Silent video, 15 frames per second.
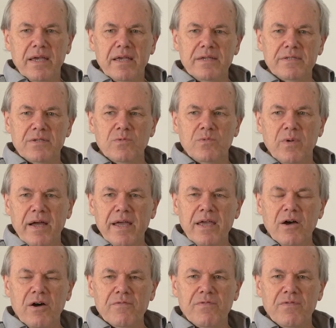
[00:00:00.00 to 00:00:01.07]
is a
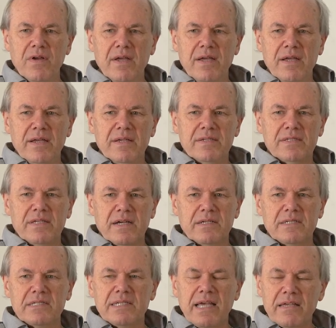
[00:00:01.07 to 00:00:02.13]
way of
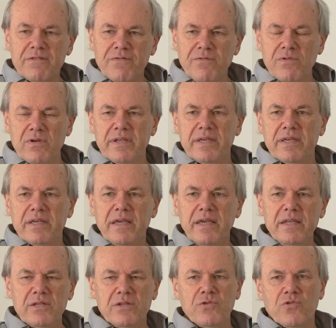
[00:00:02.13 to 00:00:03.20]
successfully
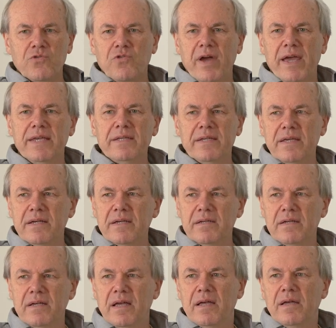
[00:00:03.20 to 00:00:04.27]

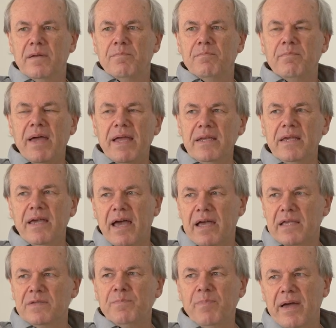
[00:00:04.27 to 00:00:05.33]
integrating many
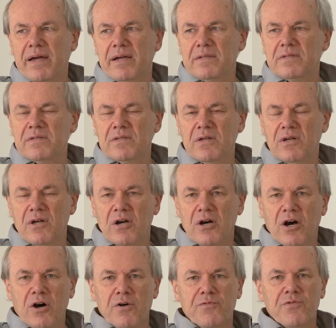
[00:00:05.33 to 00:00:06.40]
aspects
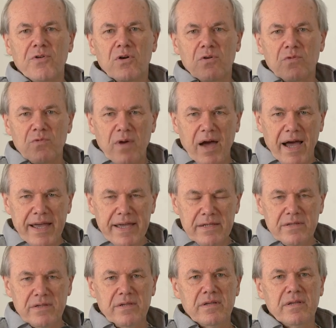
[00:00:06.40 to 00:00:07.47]
of
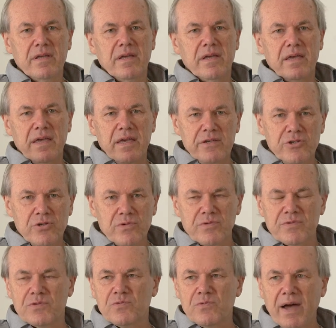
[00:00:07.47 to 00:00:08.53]
right
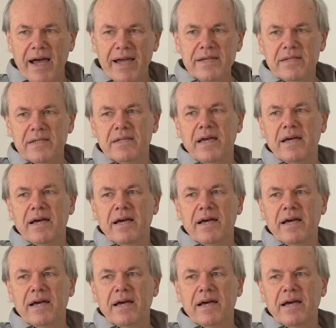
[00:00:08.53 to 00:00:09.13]
issues, right